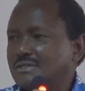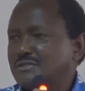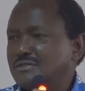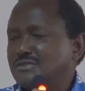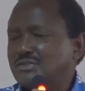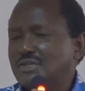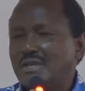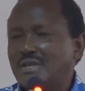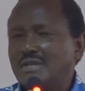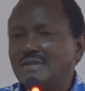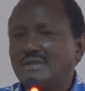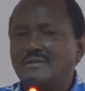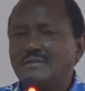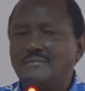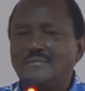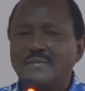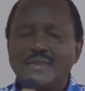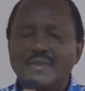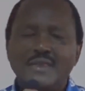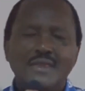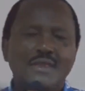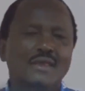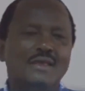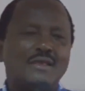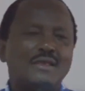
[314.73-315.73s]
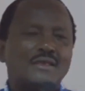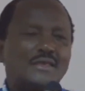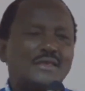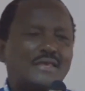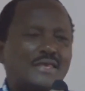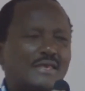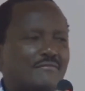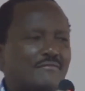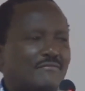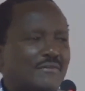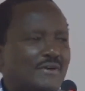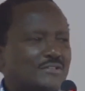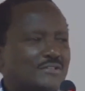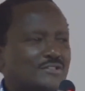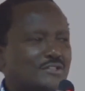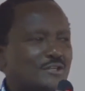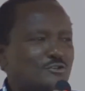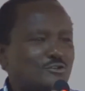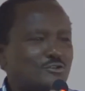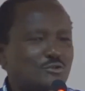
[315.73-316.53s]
and said, give us the